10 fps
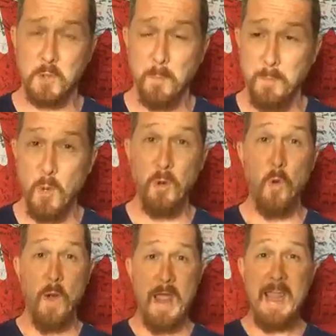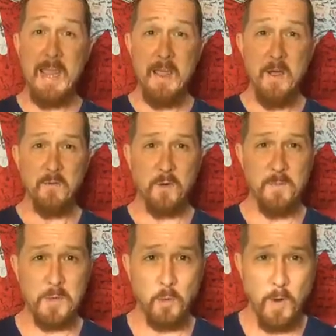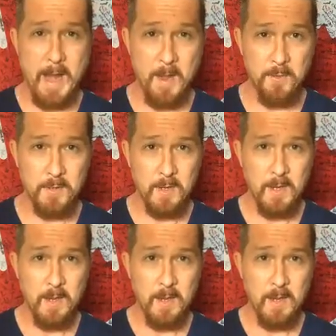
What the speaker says: to pull away from the ground.